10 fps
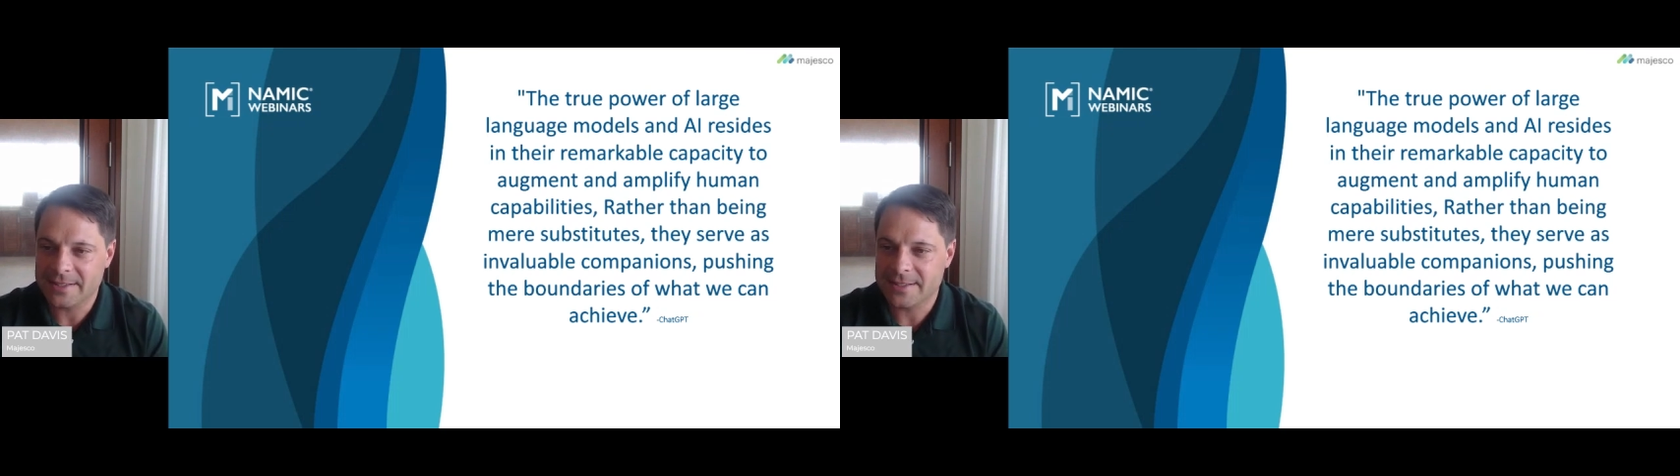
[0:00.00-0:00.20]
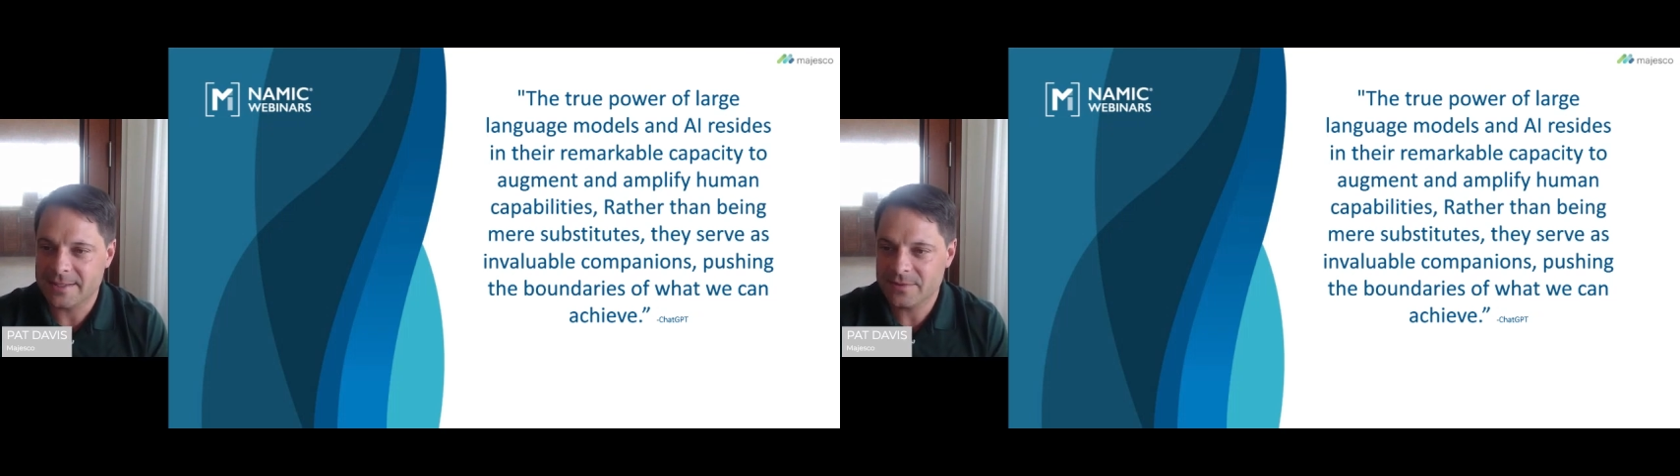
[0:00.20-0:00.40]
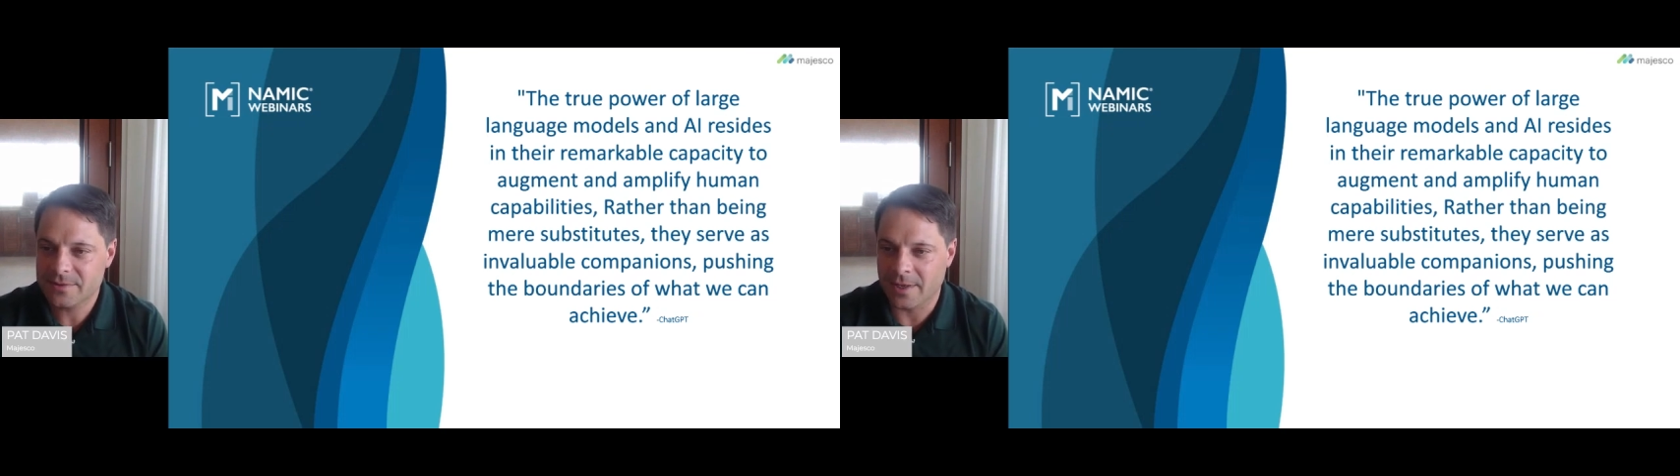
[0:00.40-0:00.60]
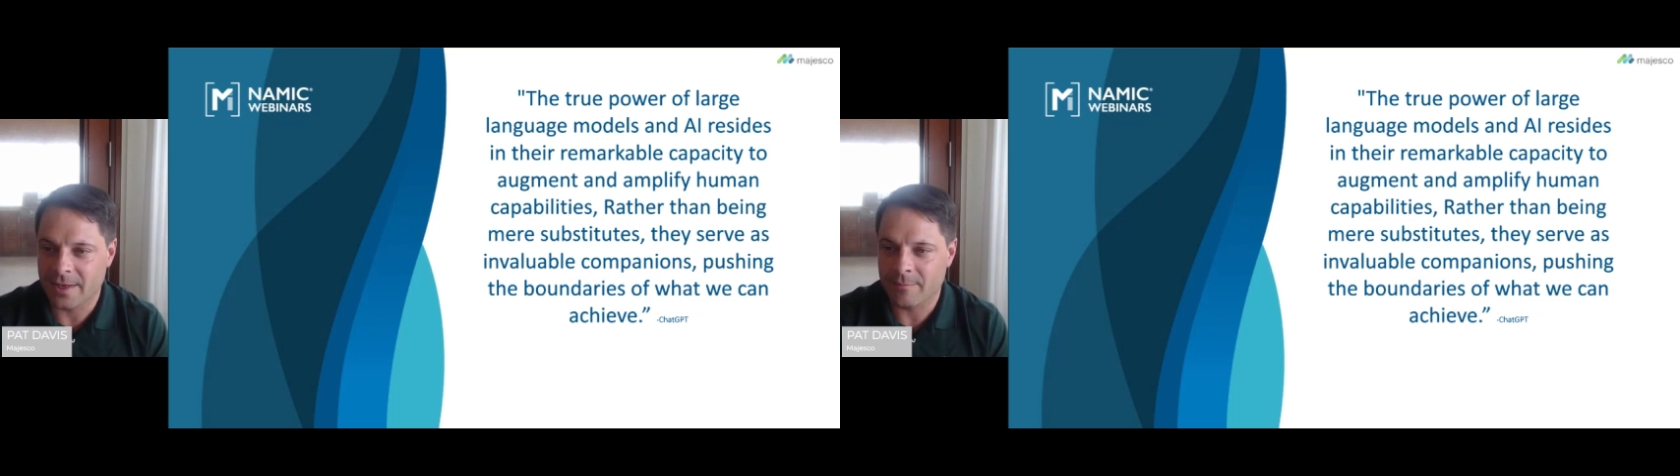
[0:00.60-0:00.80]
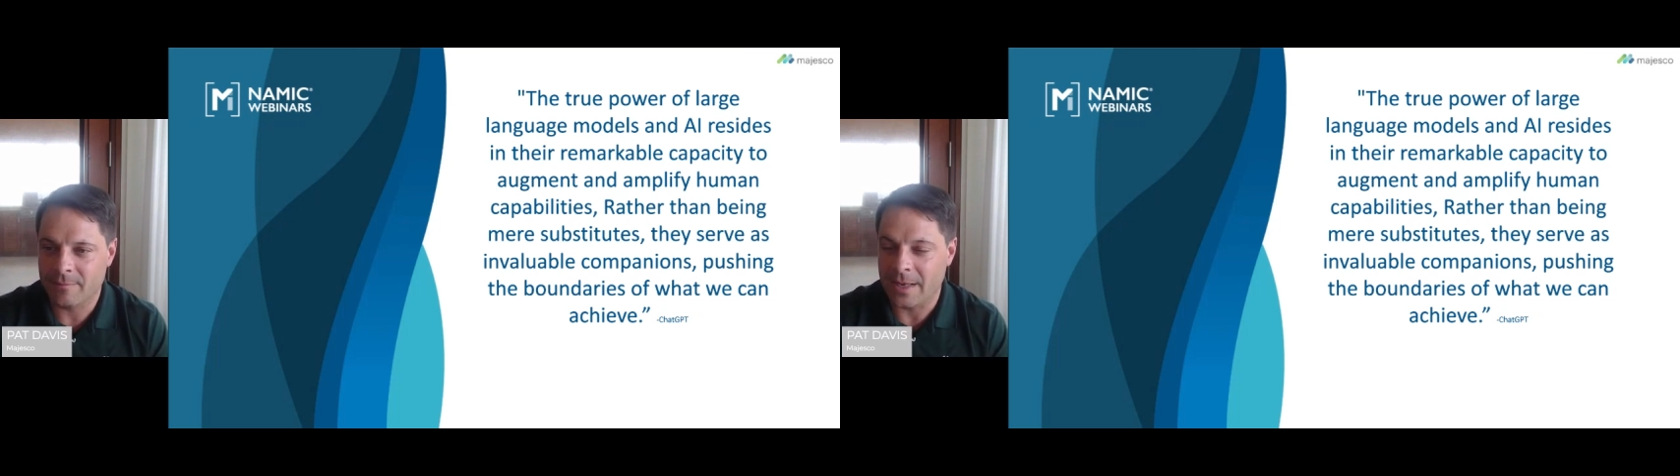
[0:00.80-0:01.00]
it seems,
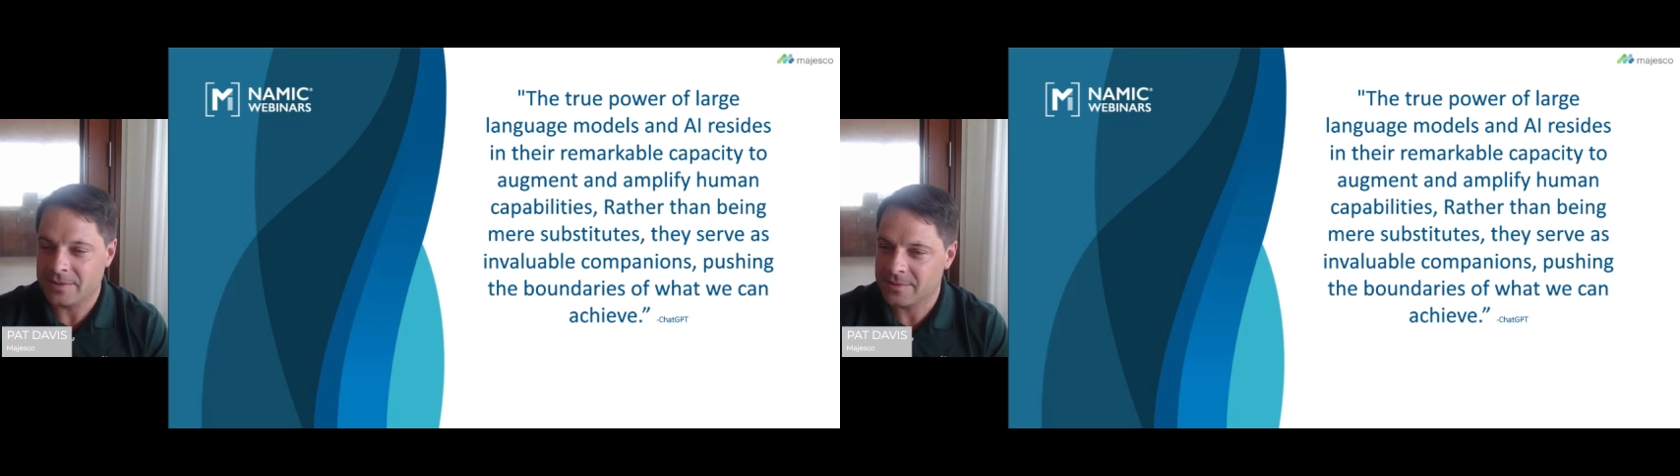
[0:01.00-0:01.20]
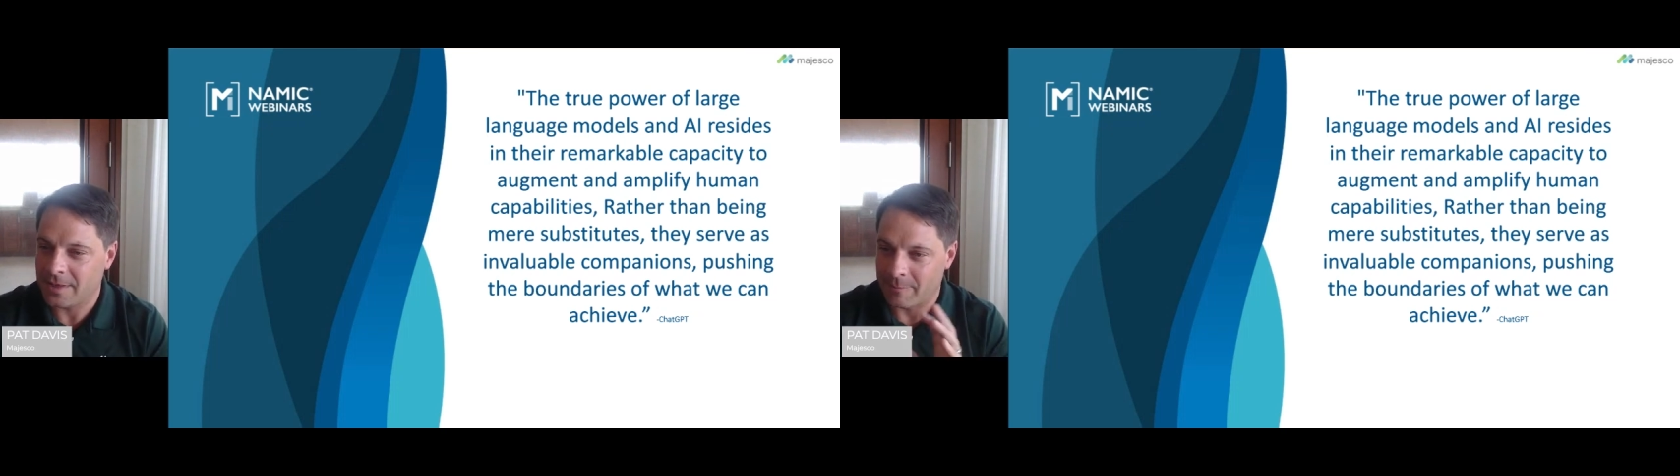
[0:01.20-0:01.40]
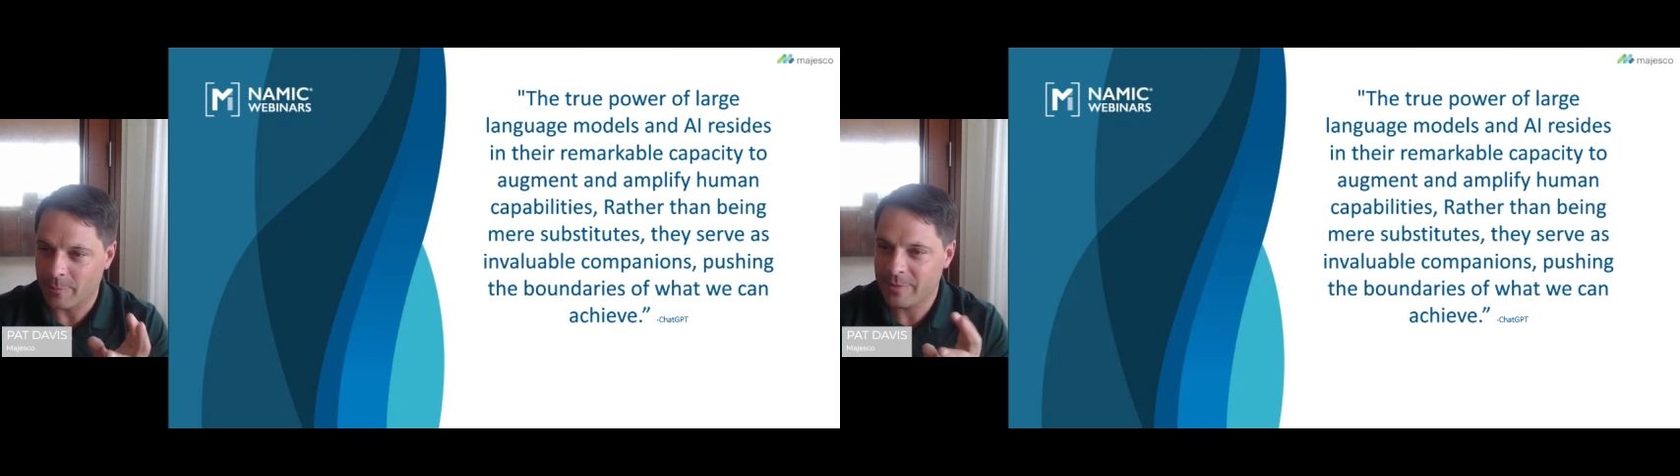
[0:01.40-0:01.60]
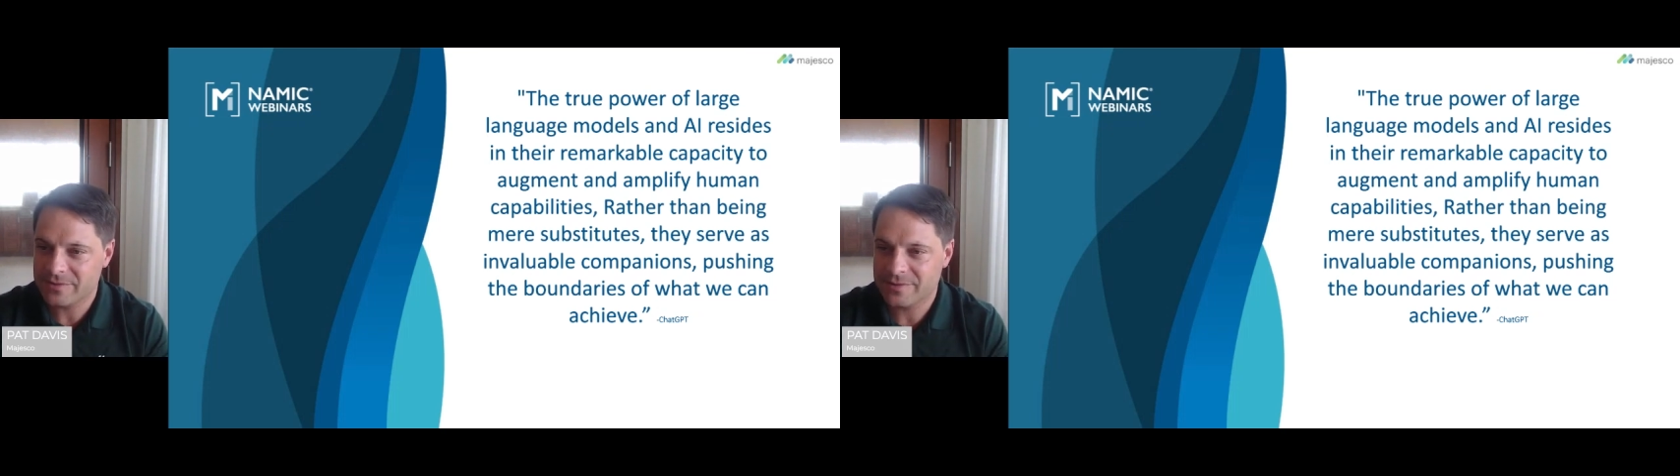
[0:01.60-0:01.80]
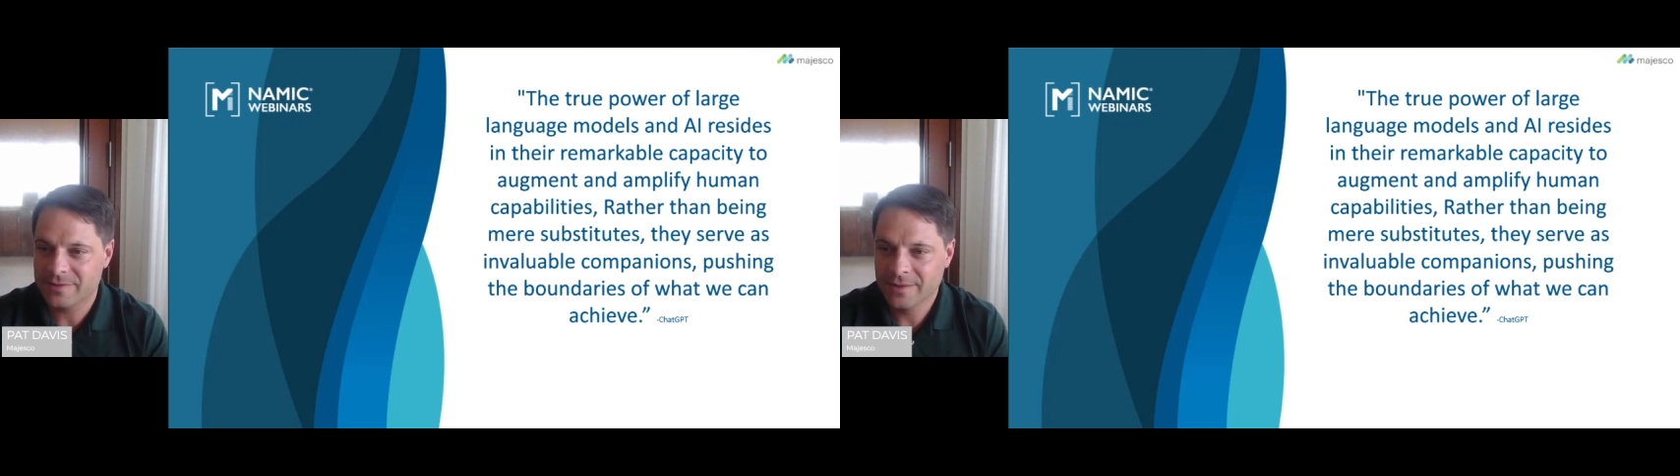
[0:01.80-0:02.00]
it's on
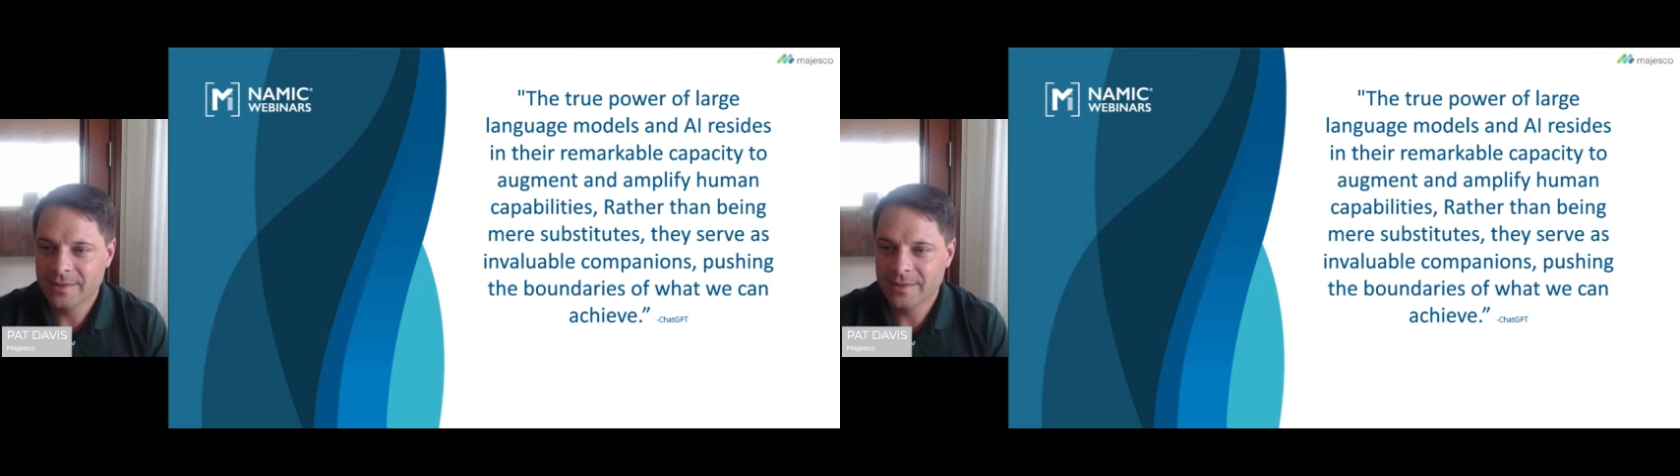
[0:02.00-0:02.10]
purpose.